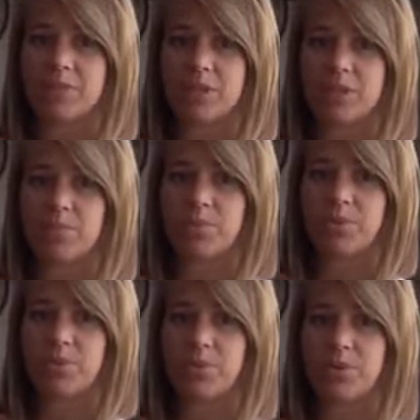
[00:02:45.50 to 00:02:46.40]
to
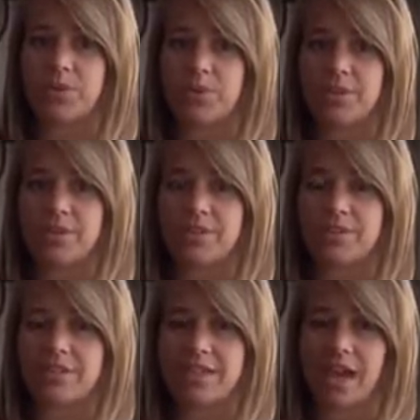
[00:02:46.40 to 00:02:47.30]
pull
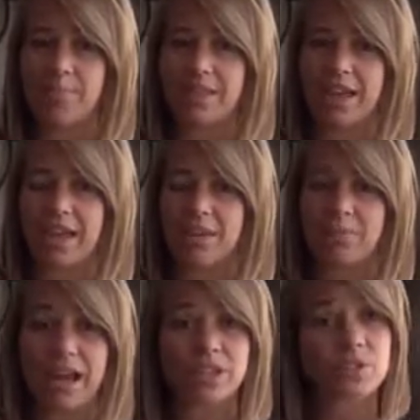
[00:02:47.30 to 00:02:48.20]
the top of the hand
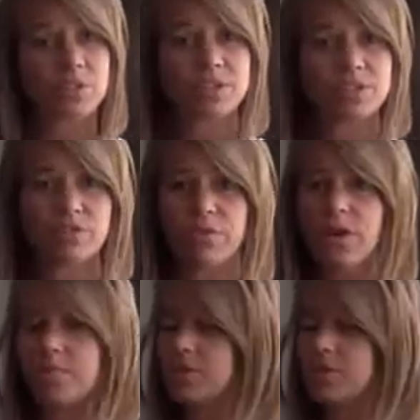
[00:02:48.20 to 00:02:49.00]
back towards the forearm.